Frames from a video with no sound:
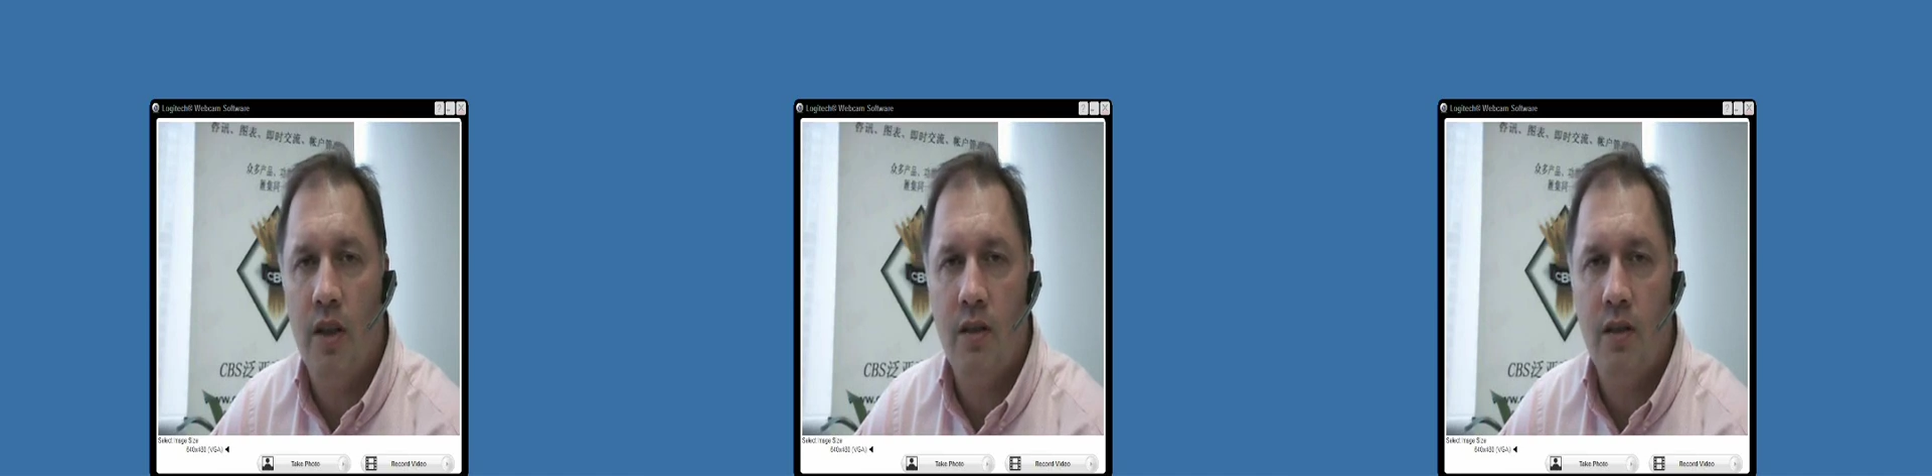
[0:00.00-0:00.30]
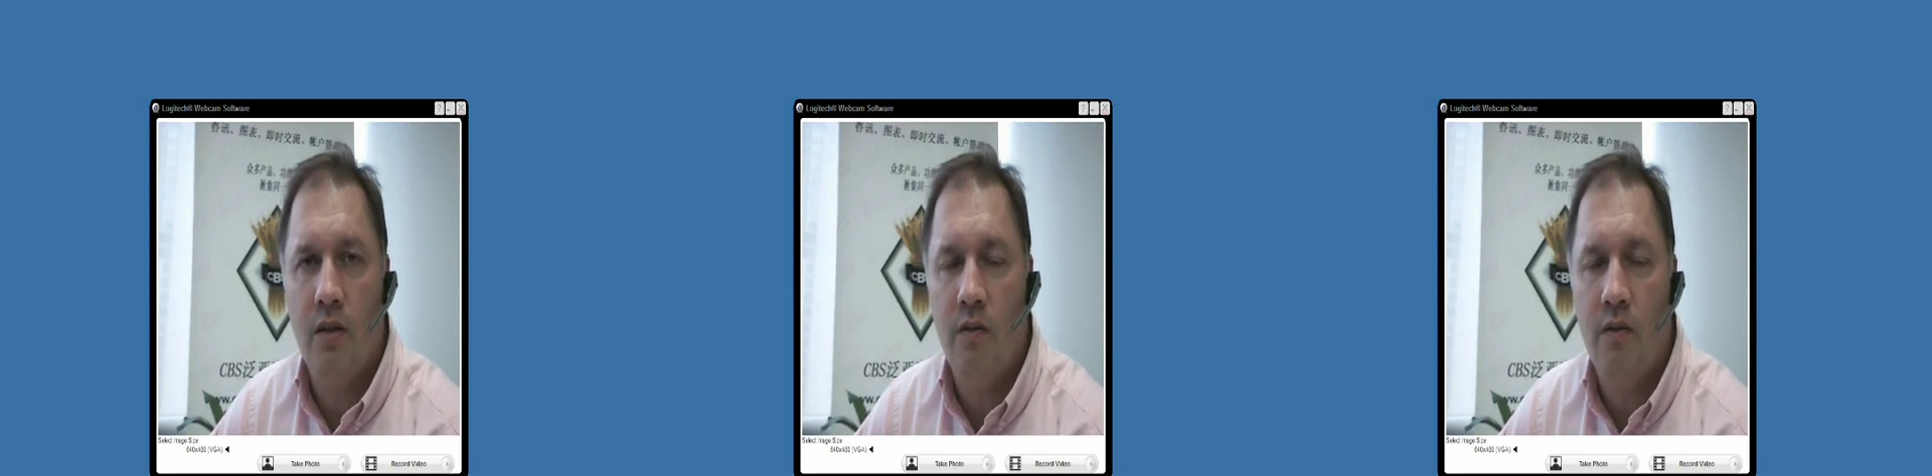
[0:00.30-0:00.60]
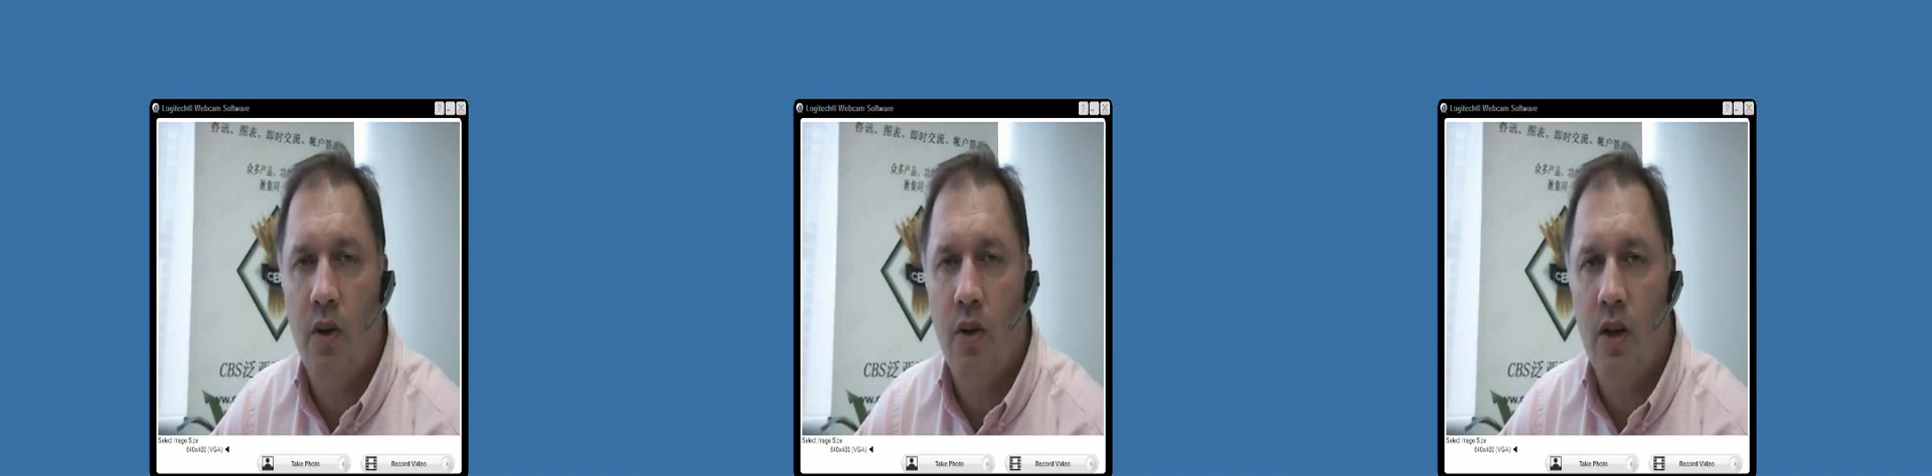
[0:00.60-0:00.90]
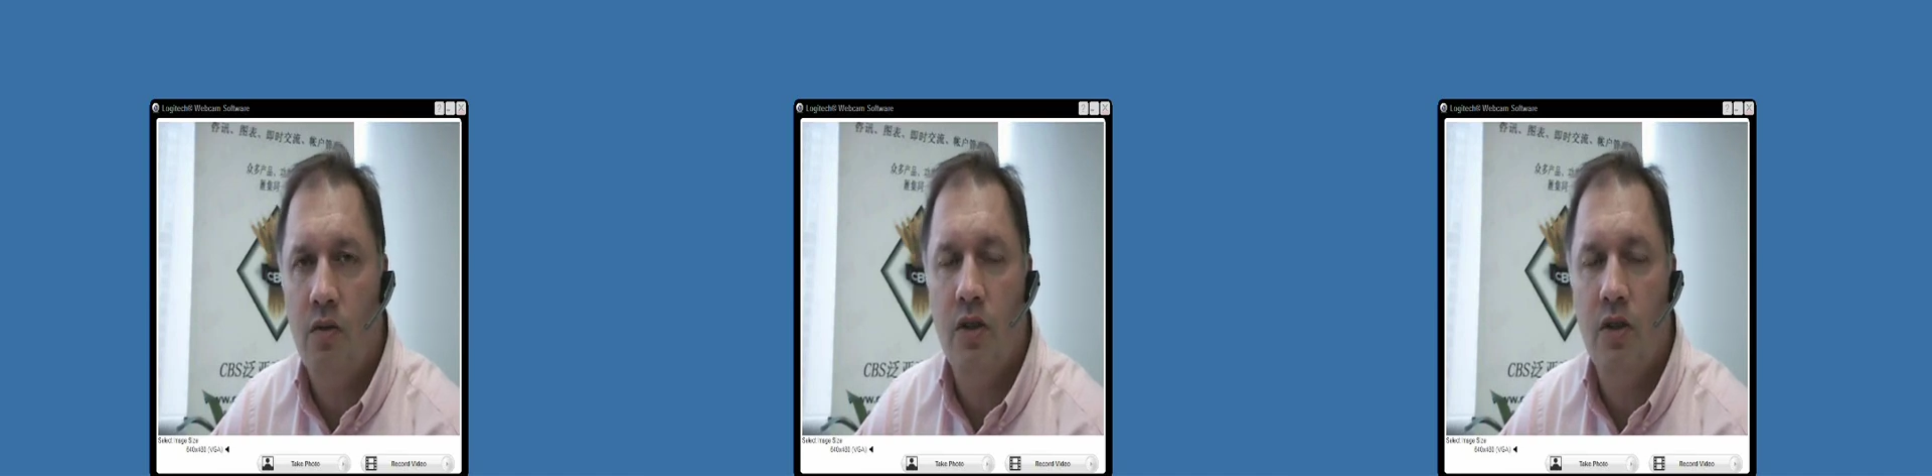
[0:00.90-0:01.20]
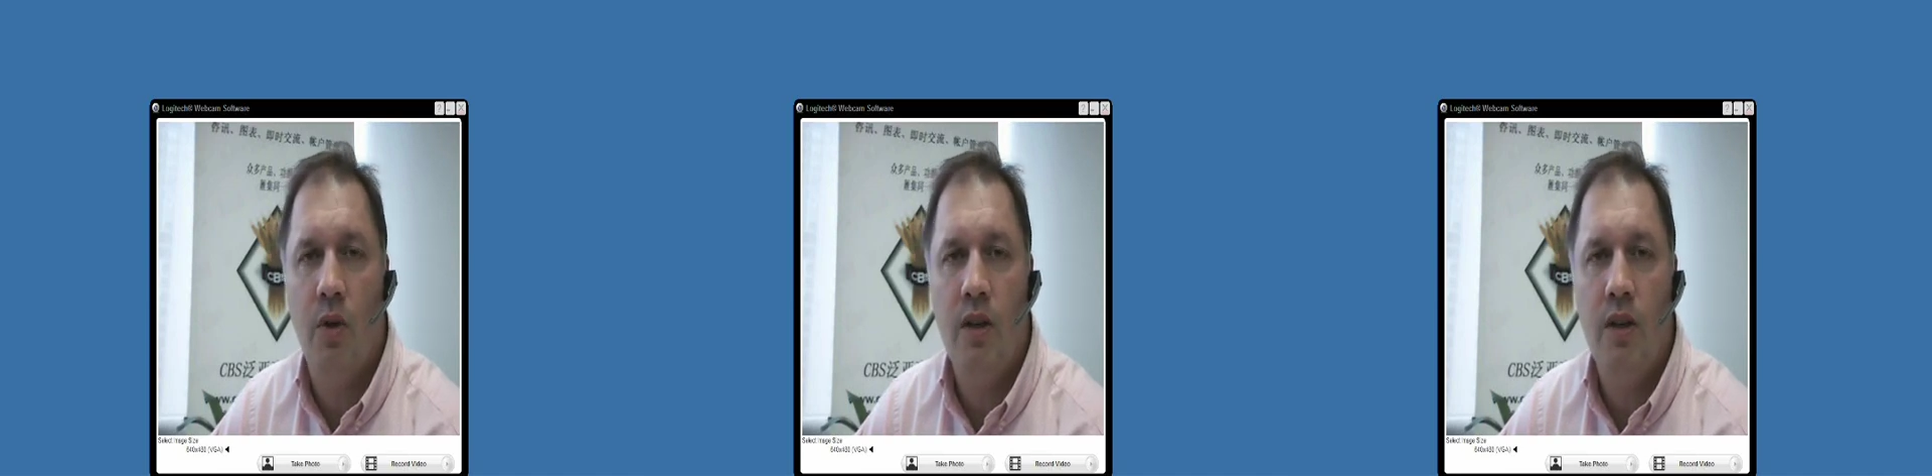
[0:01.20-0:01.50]
and that's often quite an
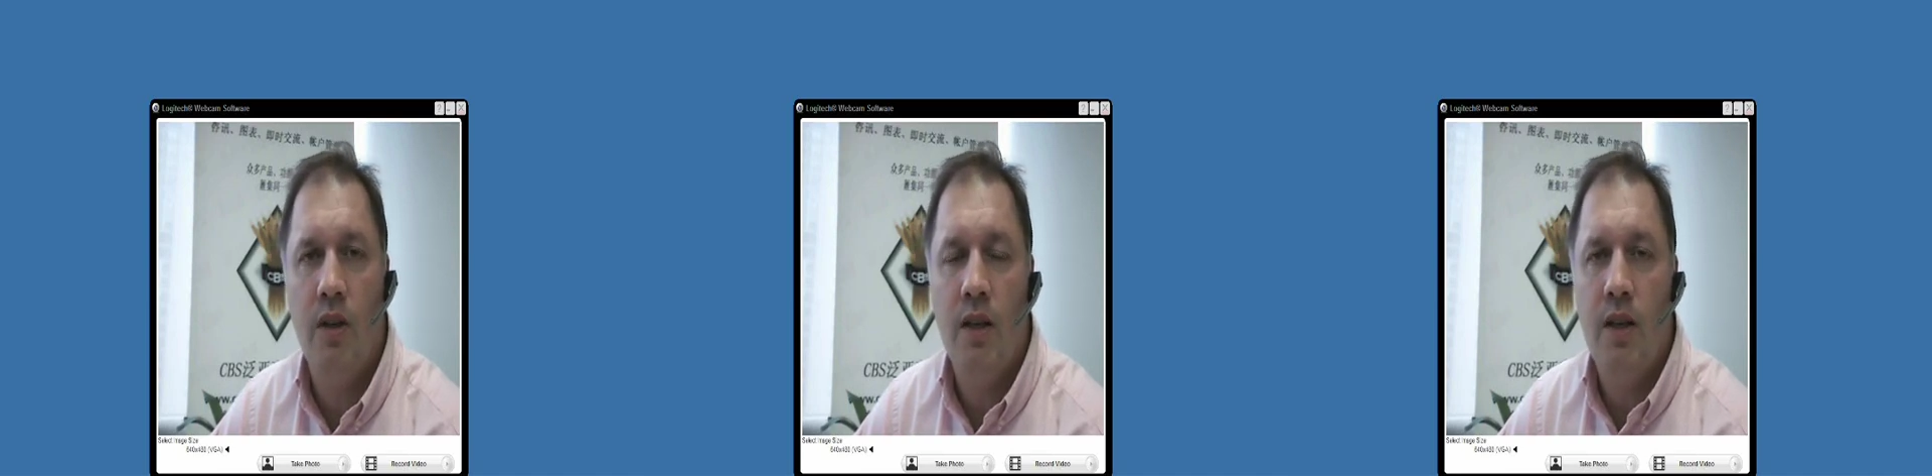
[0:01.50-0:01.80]
interesting one